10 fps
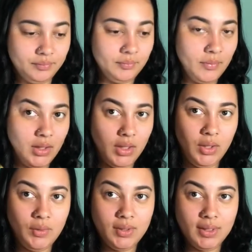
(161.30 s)
I'm going to
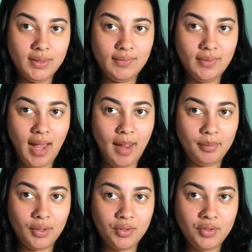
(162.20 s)
use this flat
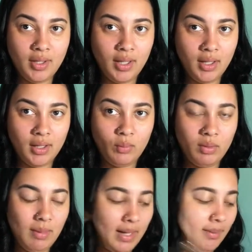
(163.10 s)
brush that I got in one of
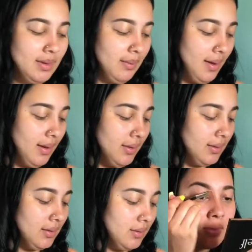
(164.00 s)
my Ipsy
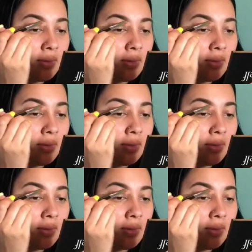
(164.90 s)
bags.